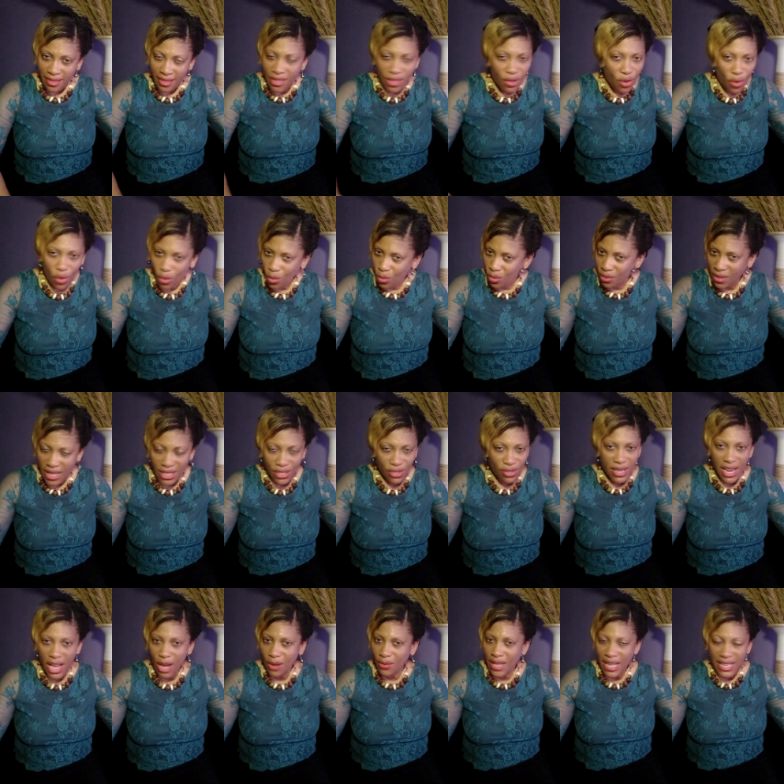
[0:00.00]
No, that's
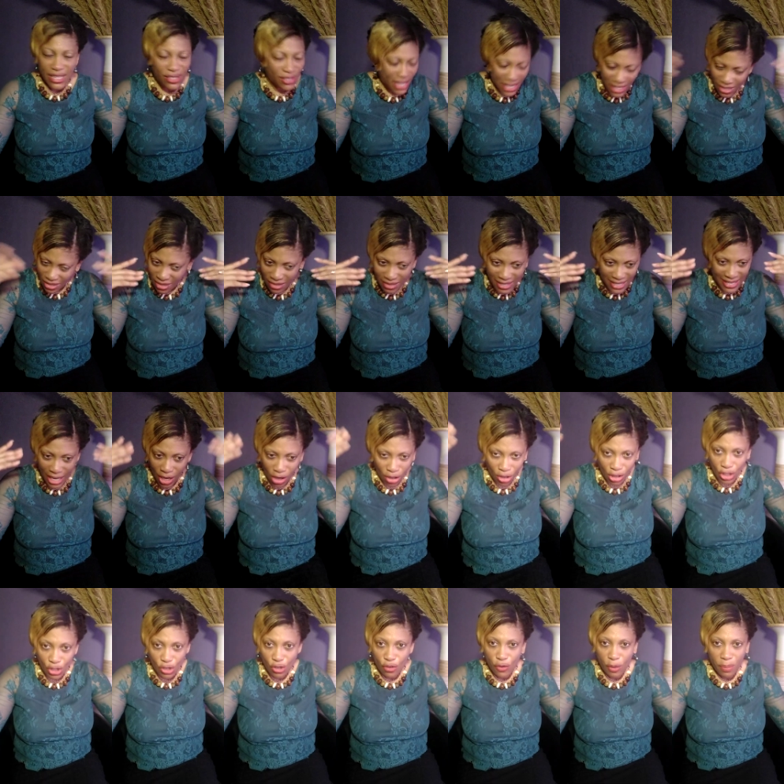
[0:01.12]
not the
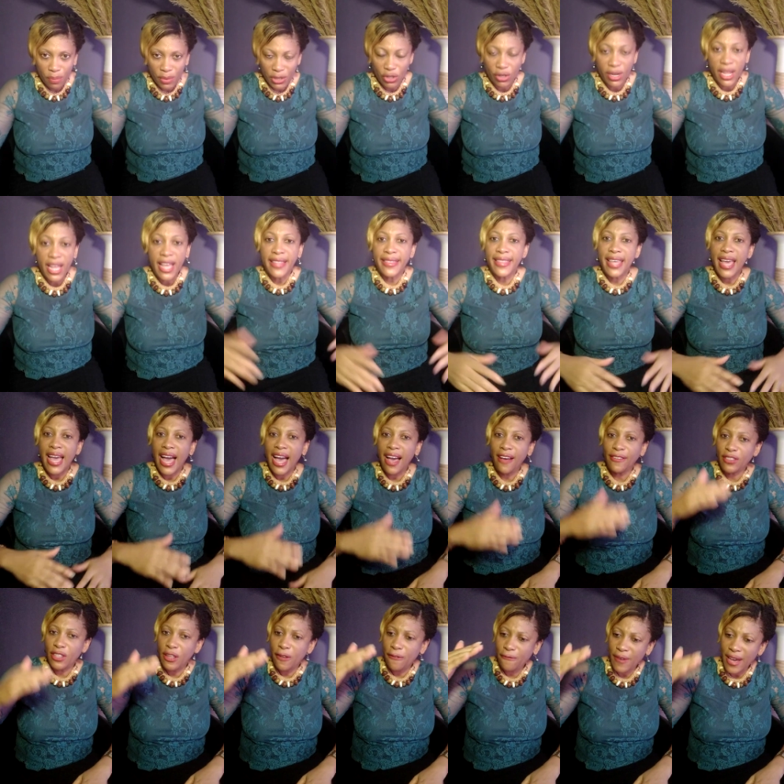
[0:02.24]
psychology of oppression. They
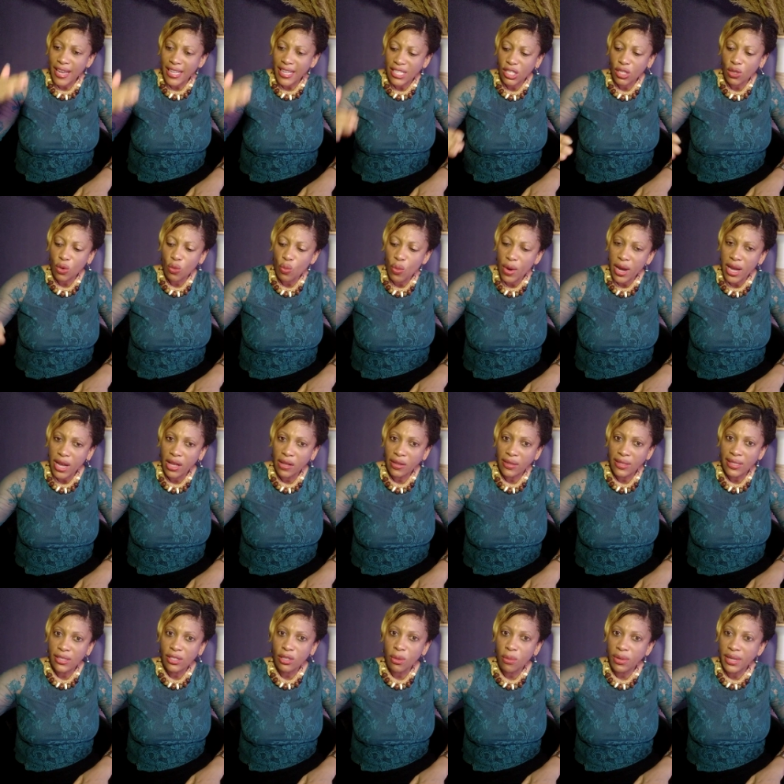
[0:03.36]
find
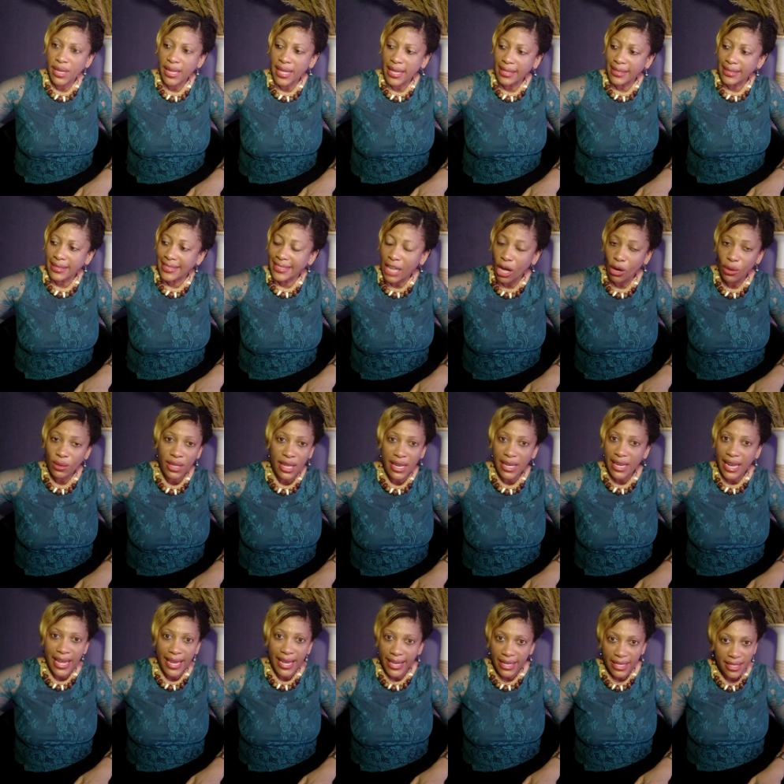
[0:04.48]
somebody else down the
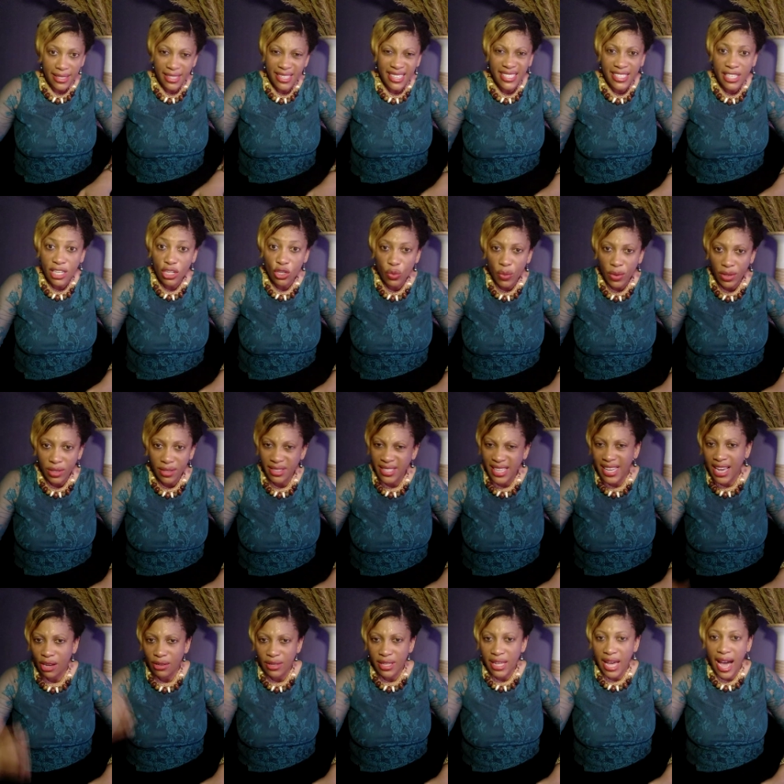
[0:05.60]
line to deal with,
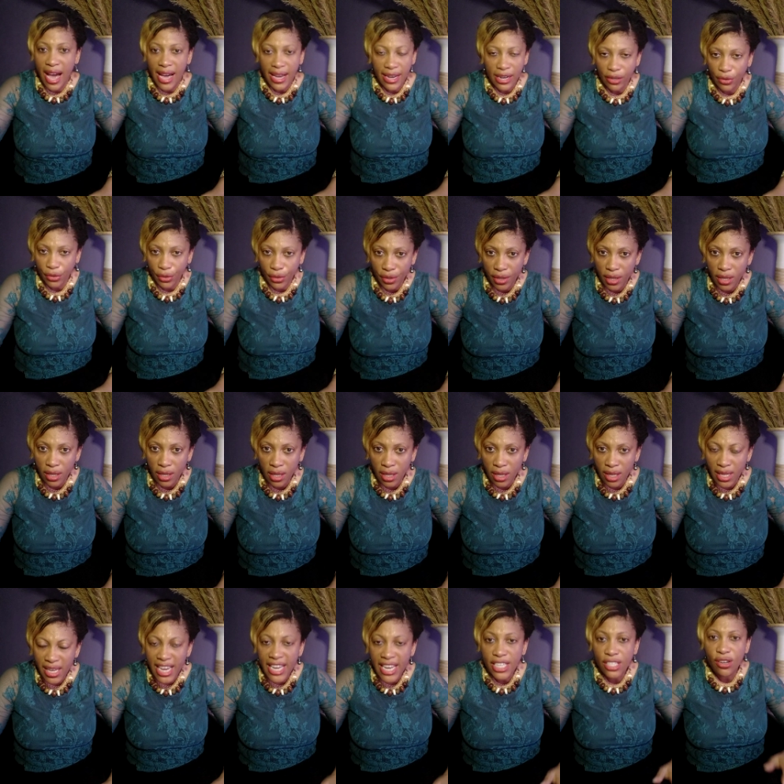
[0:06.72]
take out the anger on.
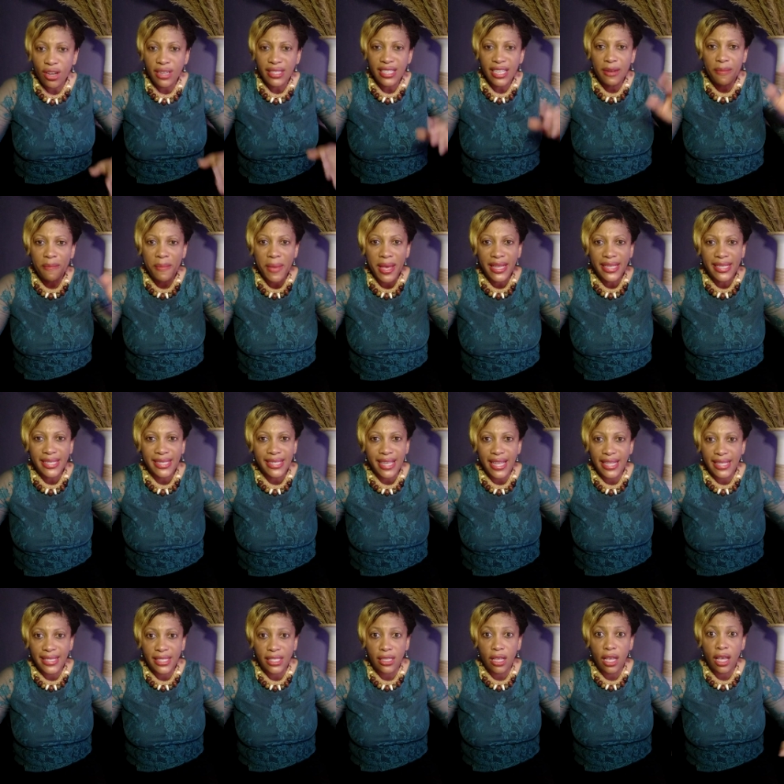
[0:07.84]
It doesn't make
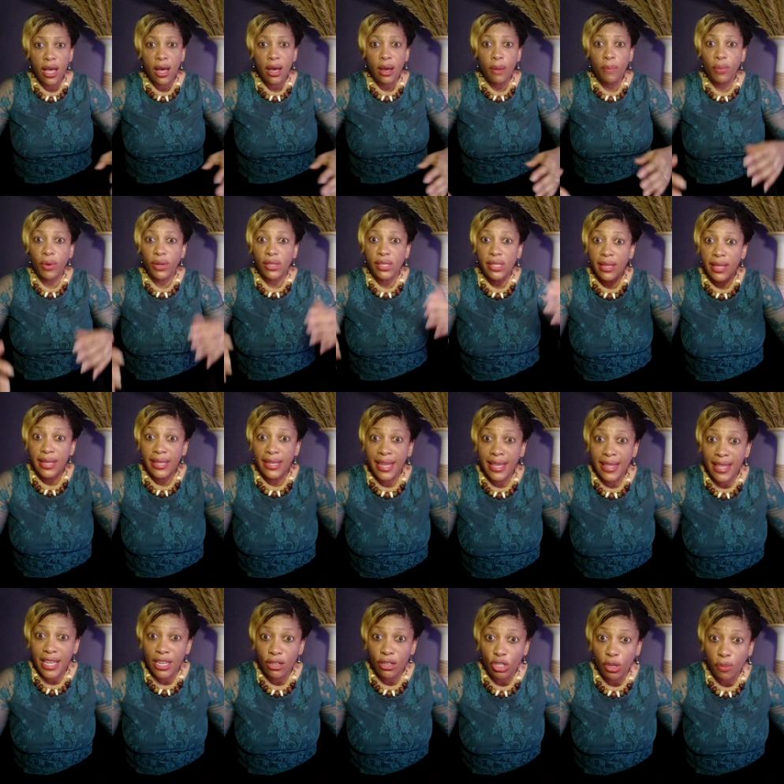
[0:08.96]
sense, but
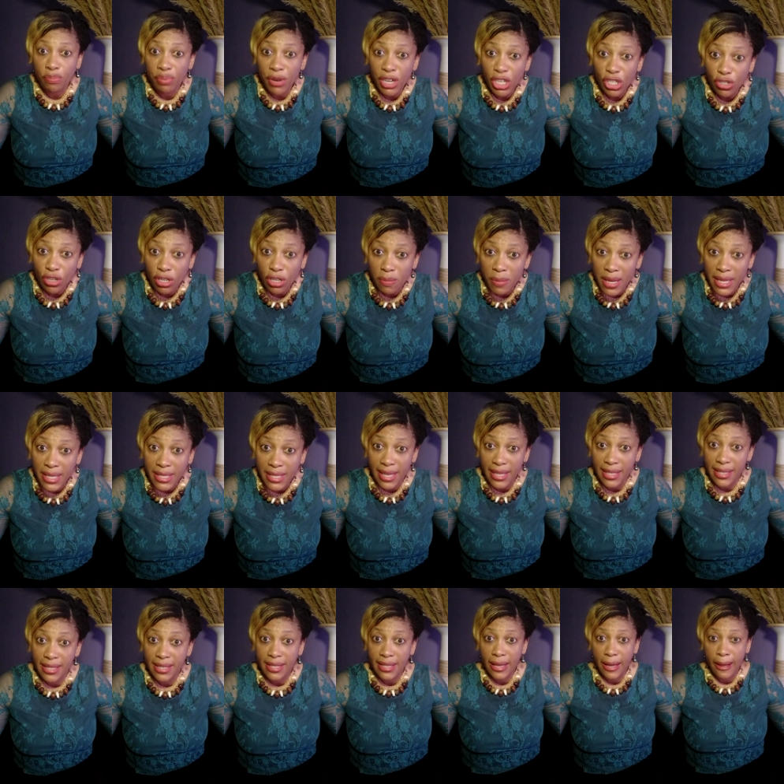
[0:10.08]
neither does oppression make
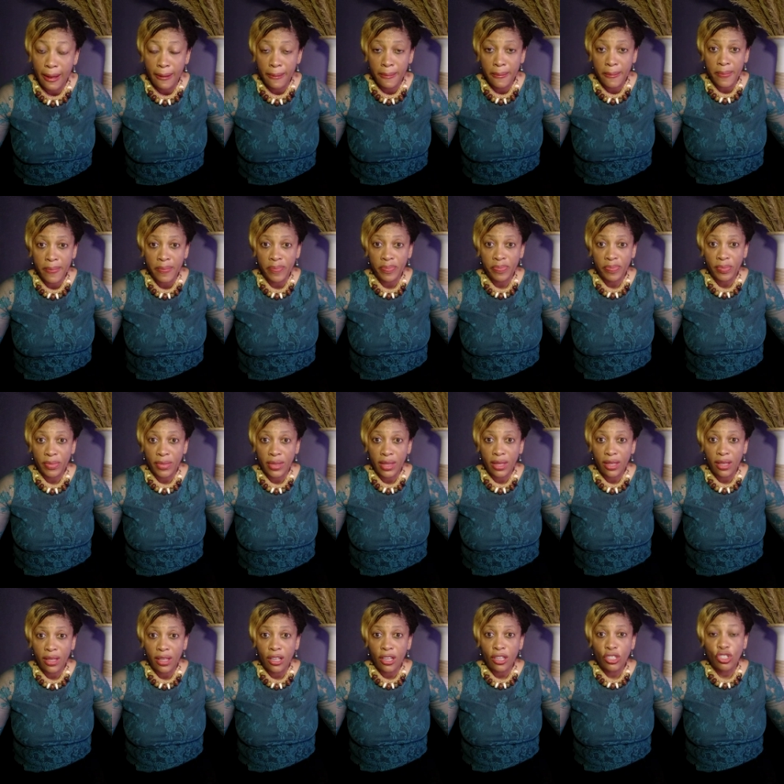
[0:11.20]
sense.
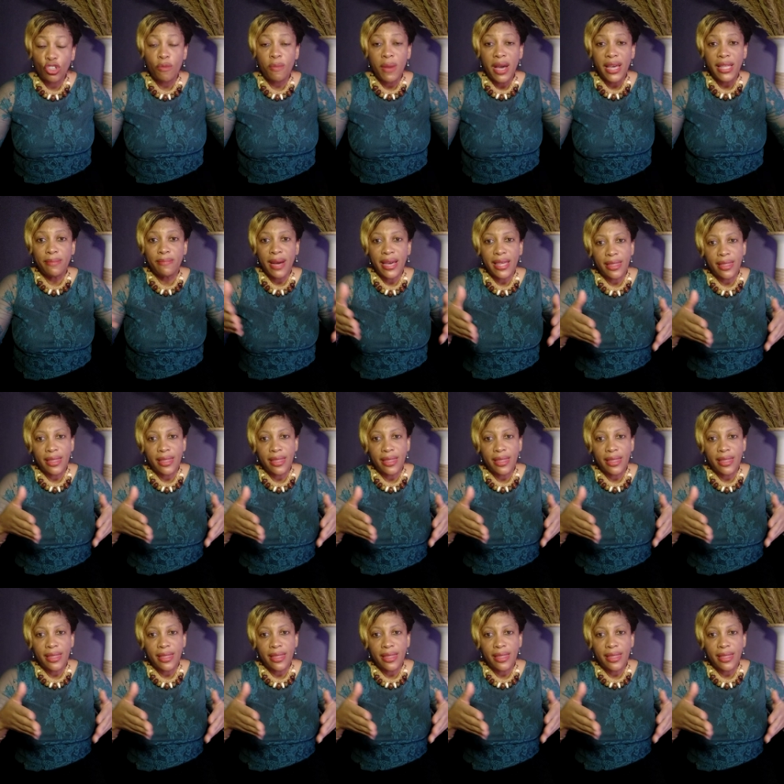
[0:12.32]
So my